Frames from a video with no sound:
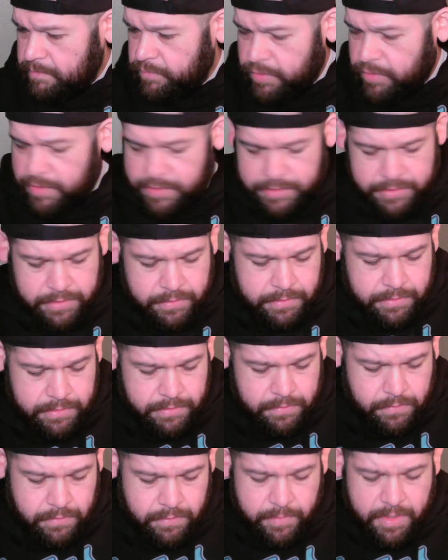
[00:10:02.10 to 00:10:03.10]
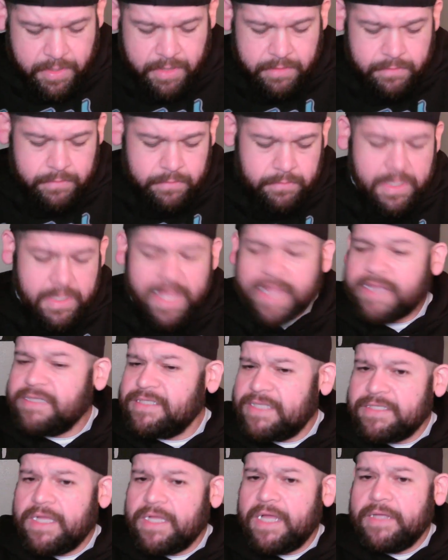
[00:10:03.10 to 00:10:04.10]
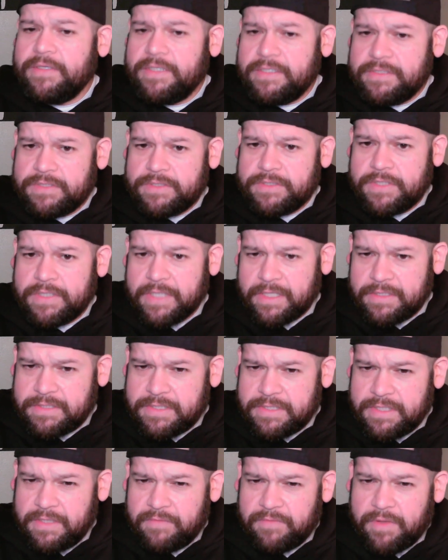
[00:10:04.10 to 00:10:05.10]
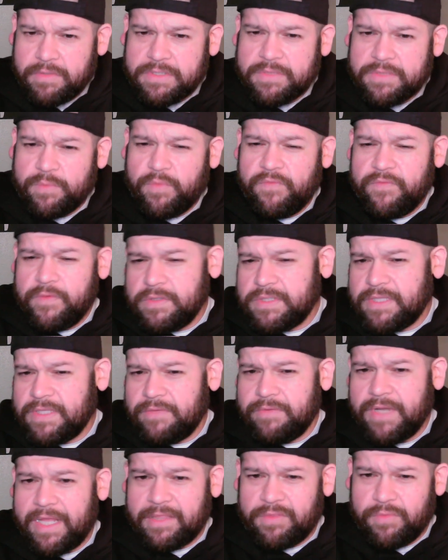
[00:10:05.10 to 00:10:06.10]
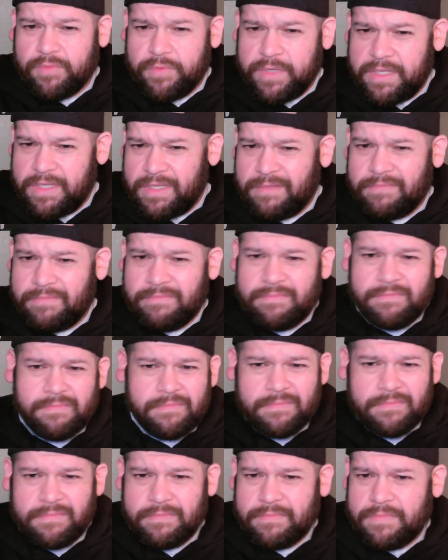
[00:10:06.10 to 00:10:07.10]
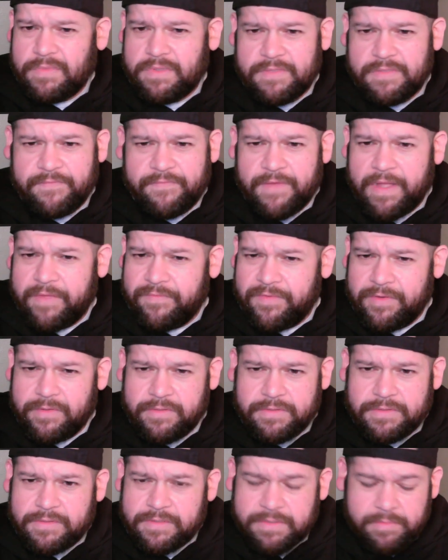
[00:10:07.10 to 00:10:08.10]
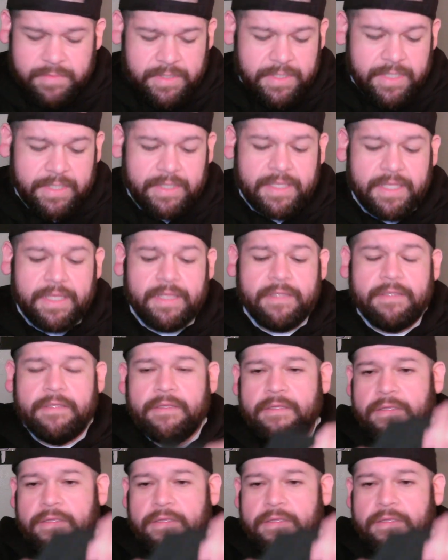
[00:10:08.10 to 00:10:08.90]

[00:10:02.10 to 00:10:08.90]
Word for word: Pretty sure it's an older model. Yeah, because I, I did check to see if there were some reviews, and they were like three to five years or something like that.